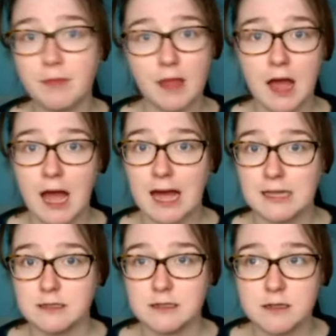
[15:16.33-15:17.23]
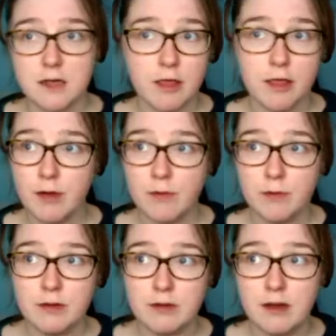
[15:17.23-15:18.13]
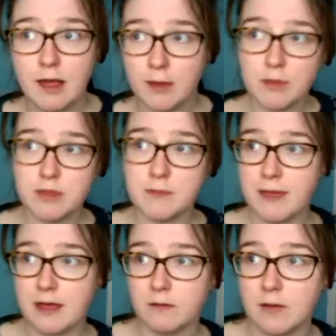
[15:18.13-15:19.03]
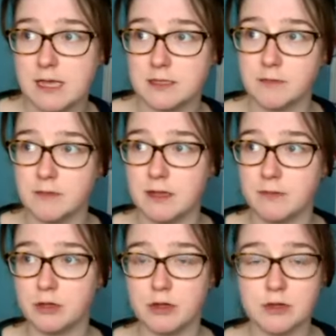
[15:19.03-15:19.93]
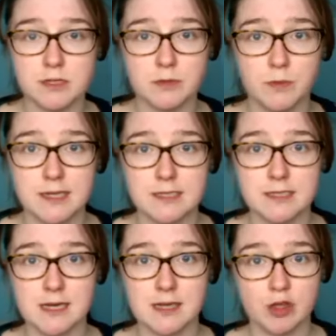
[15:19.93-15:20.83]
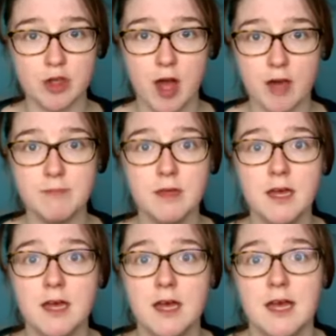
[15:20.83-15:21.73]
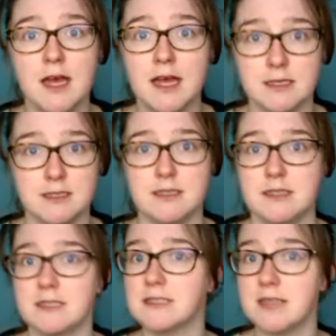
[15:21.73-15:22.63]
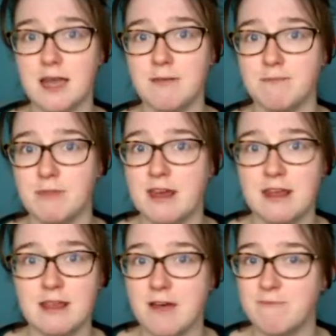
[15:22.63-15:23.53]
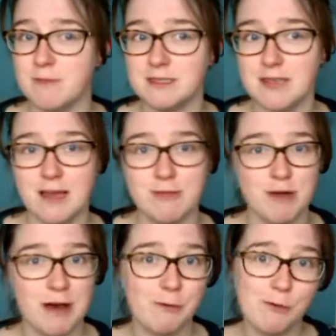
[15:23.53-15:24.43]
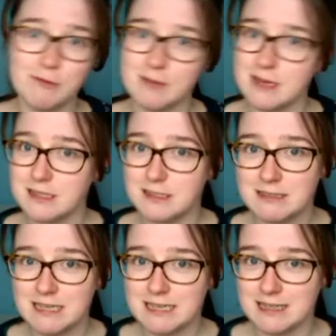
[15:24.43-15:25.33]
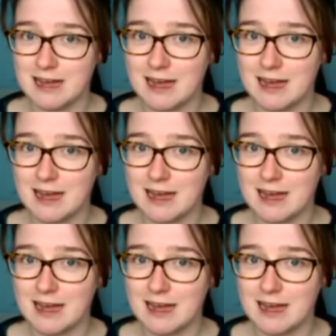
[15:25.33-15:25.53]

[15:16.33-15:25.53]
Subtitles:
And although, like with the pill, it's something that produces waste each time, it's the same thing that I've been saying throughout all of this, is that